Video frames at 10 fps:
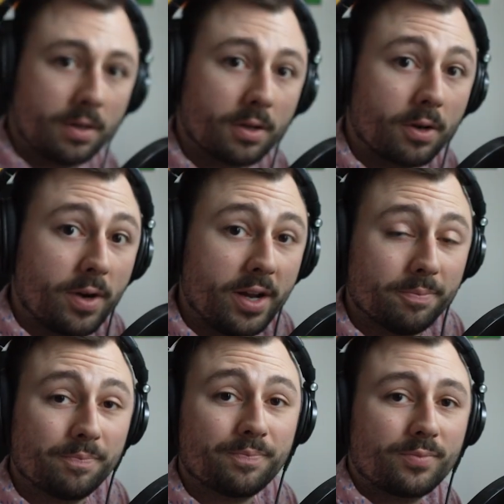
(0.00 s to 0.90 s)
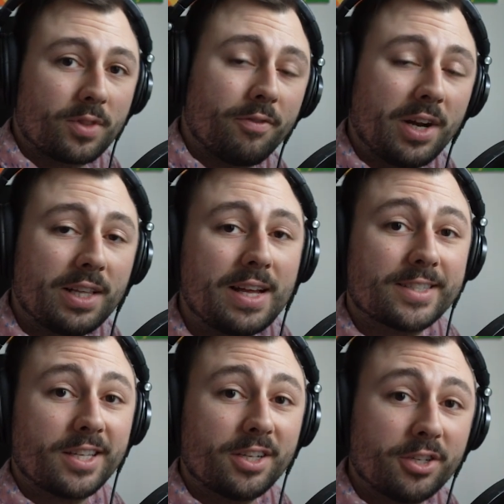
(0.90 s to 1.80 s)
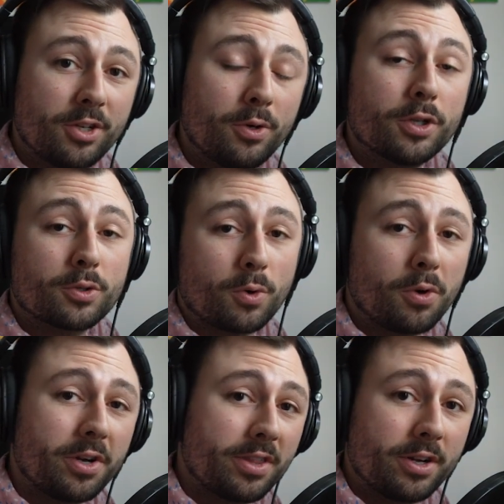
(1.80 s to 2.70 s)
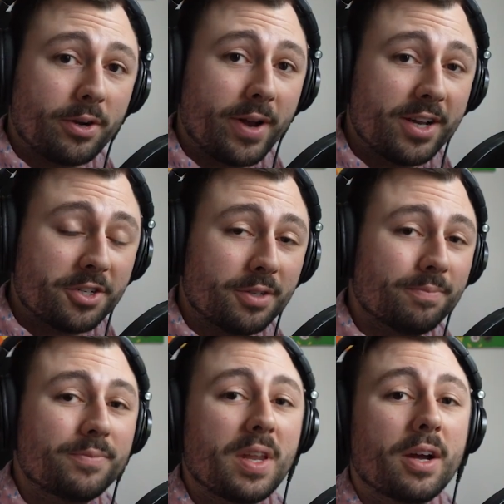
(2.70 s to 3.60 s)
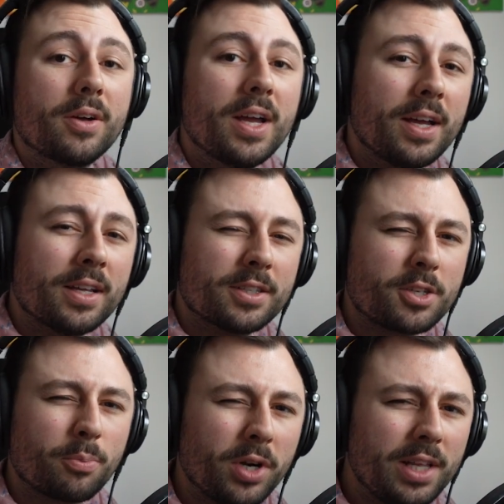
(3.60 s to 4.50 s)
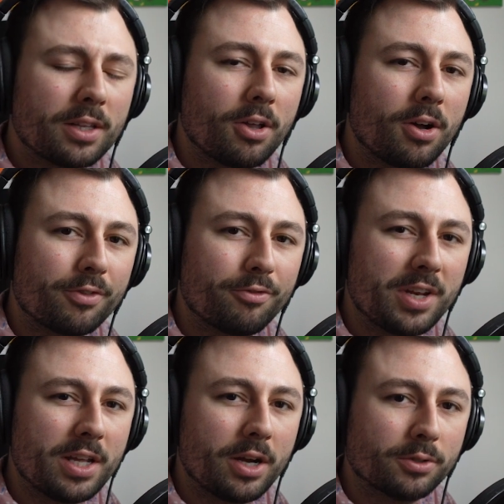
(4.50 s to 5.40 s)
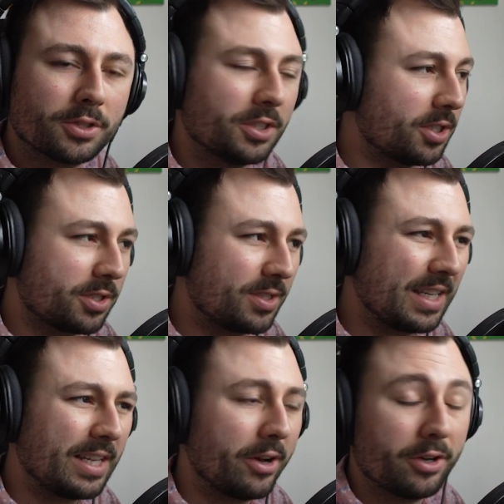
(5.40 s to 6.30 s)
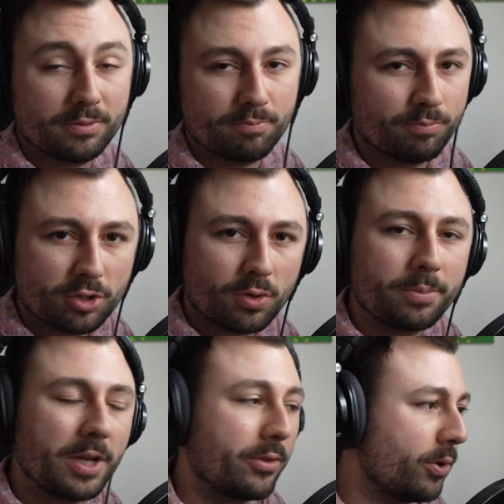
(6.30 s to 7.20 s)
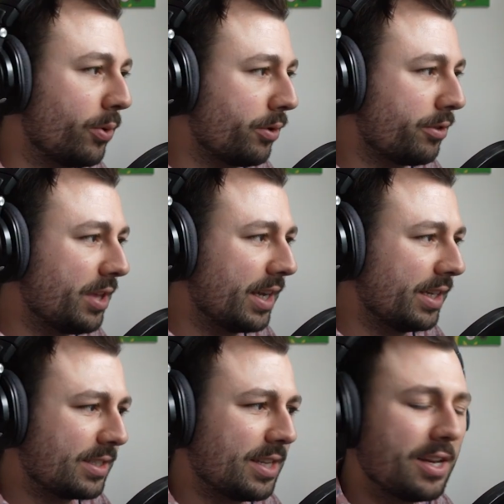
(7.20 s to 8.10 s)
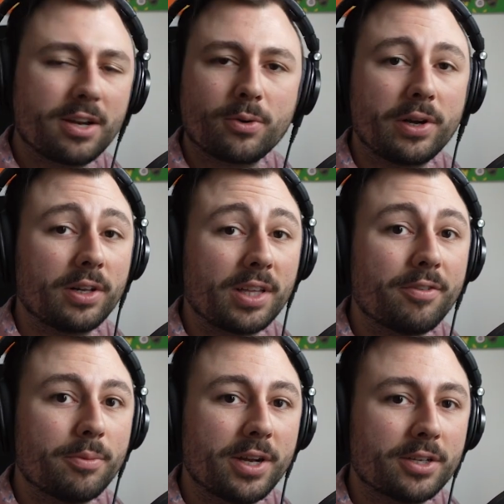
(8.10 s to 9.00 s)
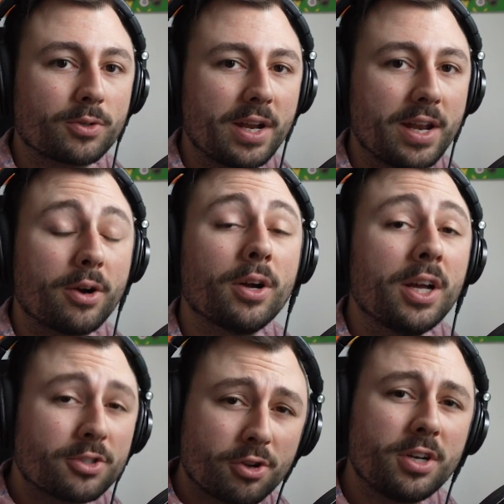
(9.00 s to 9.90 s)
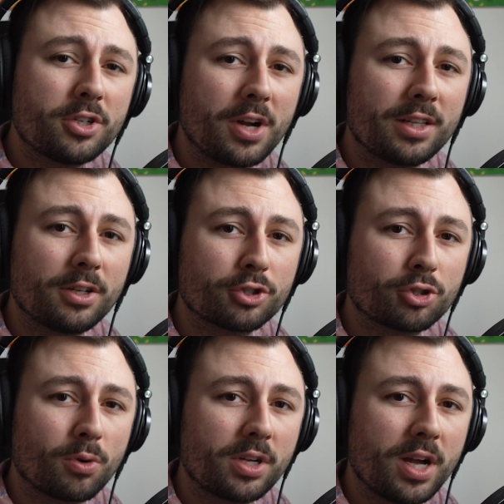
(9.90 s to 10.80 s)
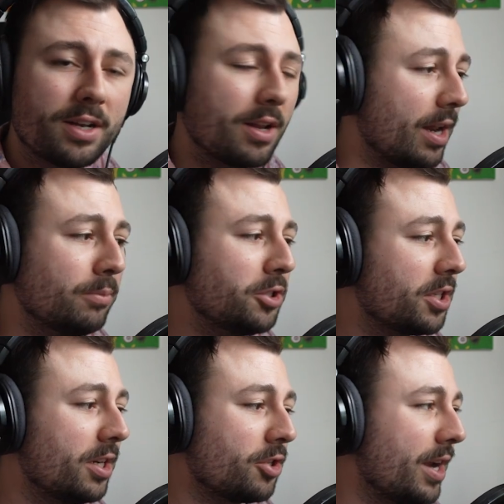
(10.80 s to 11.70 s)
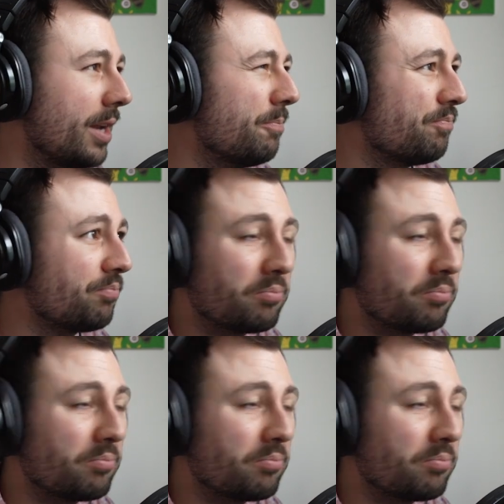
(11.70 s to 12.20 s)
All right, the very last thing to do is recording the narration. Now, this is a pretty long video to just sit down and script out the whole thing. It's sitting at around 11 minutes right now. So I'm gonna try a little shortcut and I'm just gonna try and